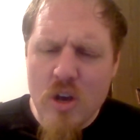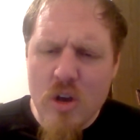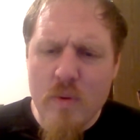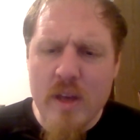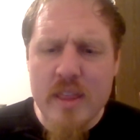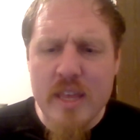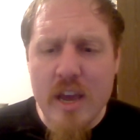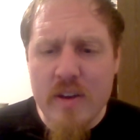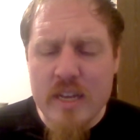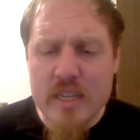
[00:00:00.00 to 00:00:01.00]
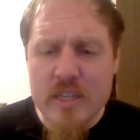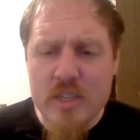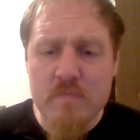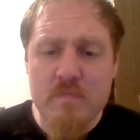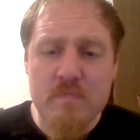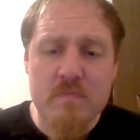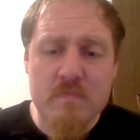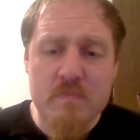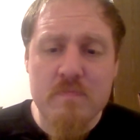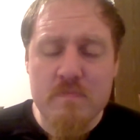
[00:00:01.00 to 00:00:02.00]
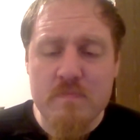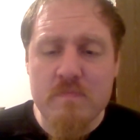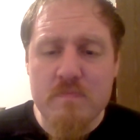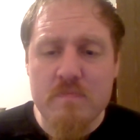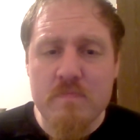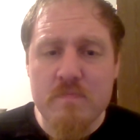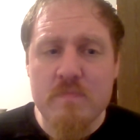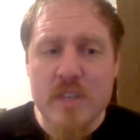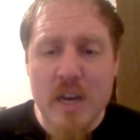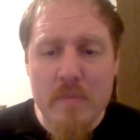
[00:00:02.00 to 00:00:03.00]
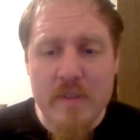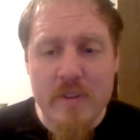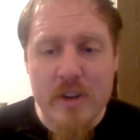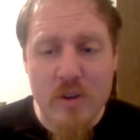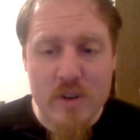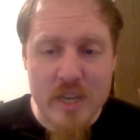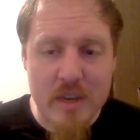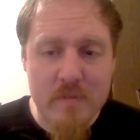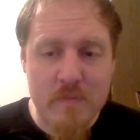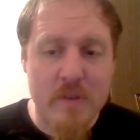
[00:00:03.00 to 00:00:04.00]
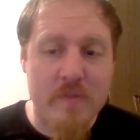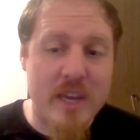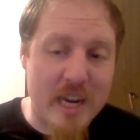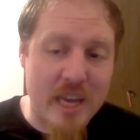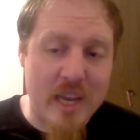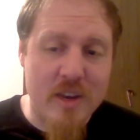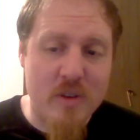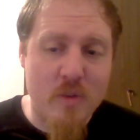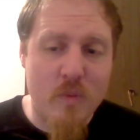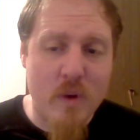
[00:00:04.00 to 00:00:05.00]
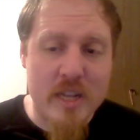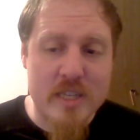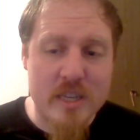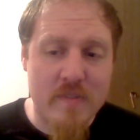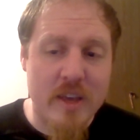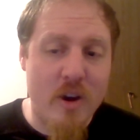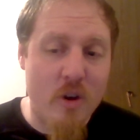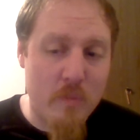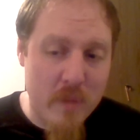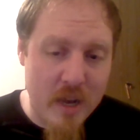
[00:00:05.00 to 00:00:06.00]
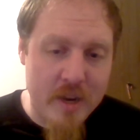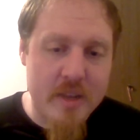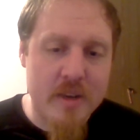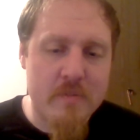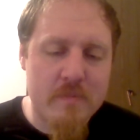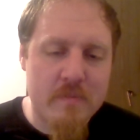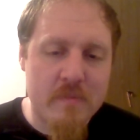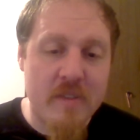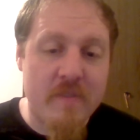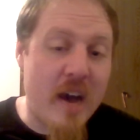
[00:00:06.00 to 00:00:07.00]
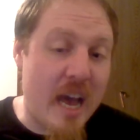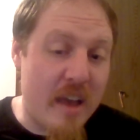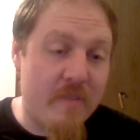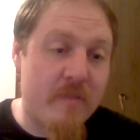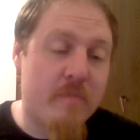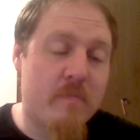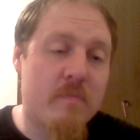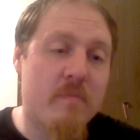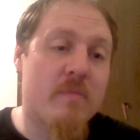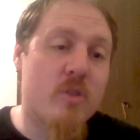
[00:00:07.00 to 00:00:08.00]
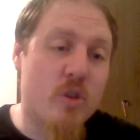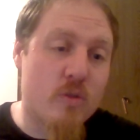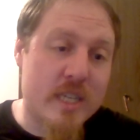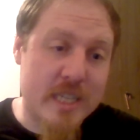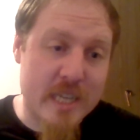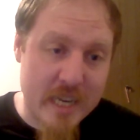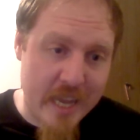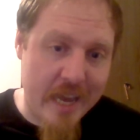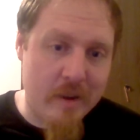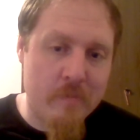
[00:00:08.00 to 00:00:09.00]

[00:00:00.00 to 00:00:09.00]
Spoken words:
When there is some difficulty with killing ones of their own blood, the 5 do succeed again.